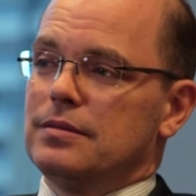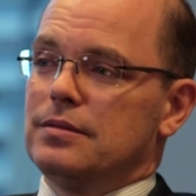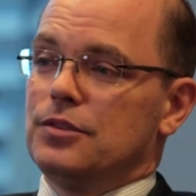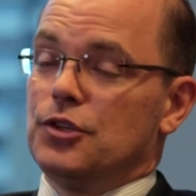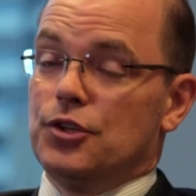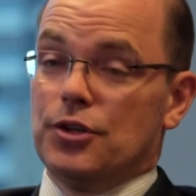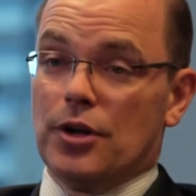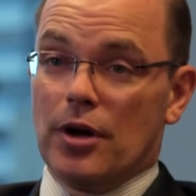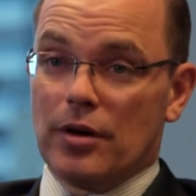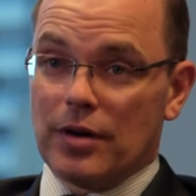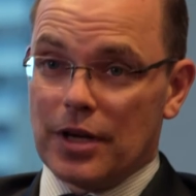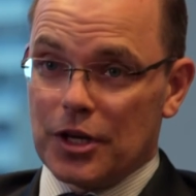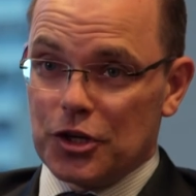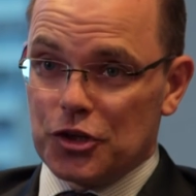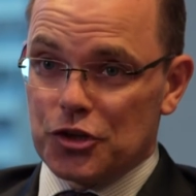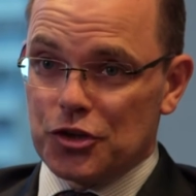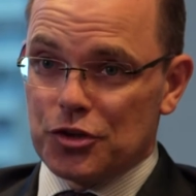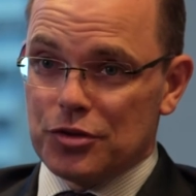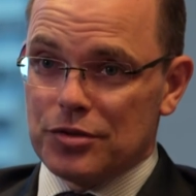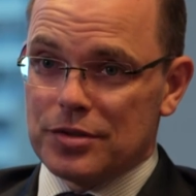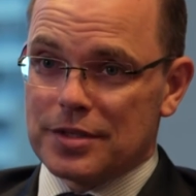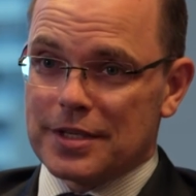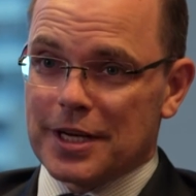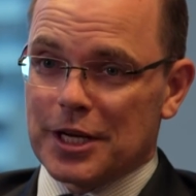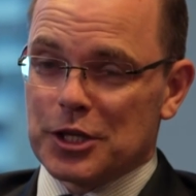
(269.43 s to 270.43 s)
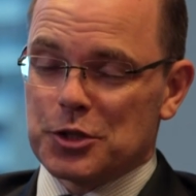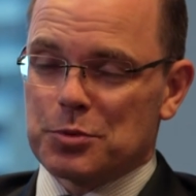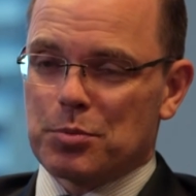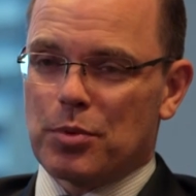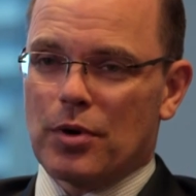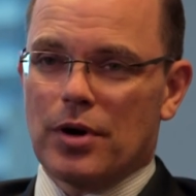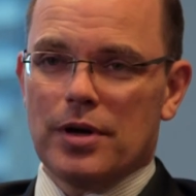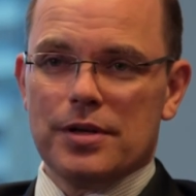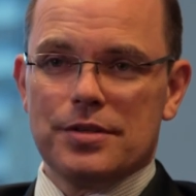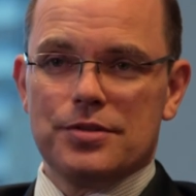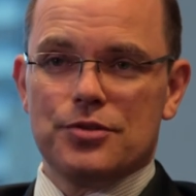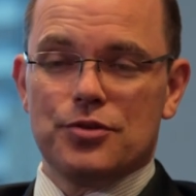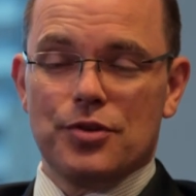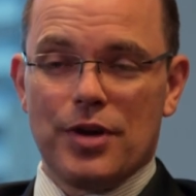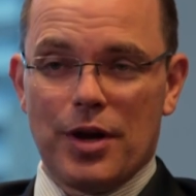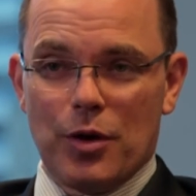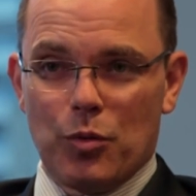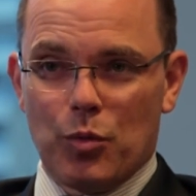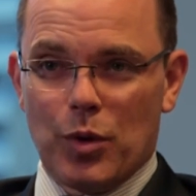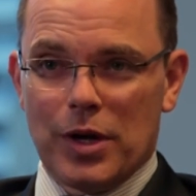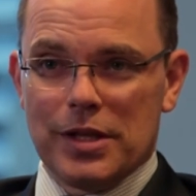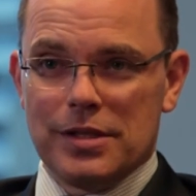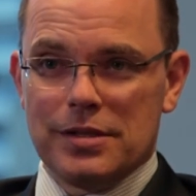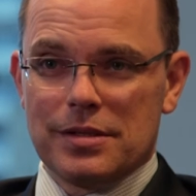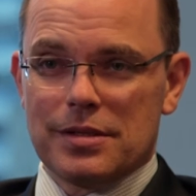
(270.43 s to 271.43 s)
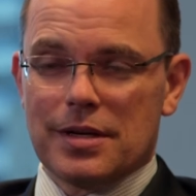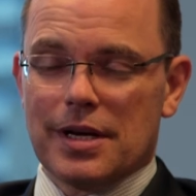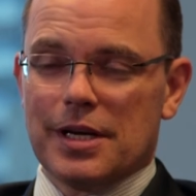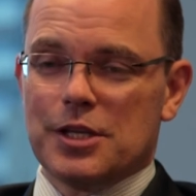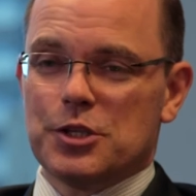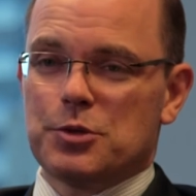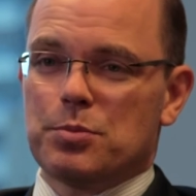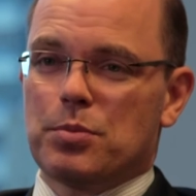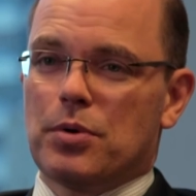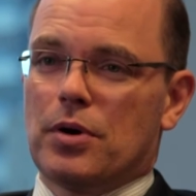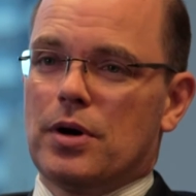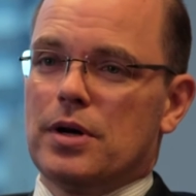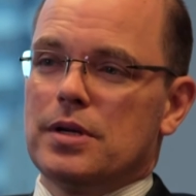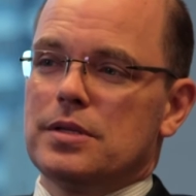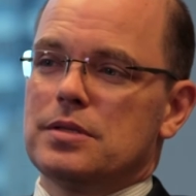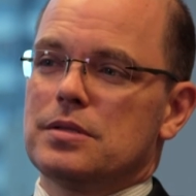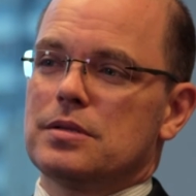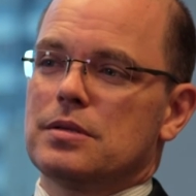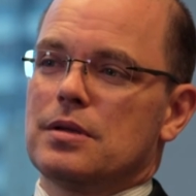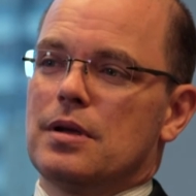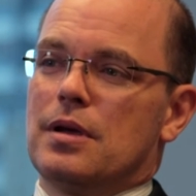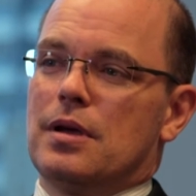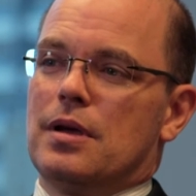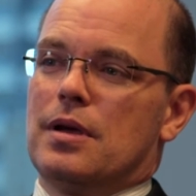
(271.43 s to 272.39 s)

You don't get Tuesday's price, you get Wednesday's price.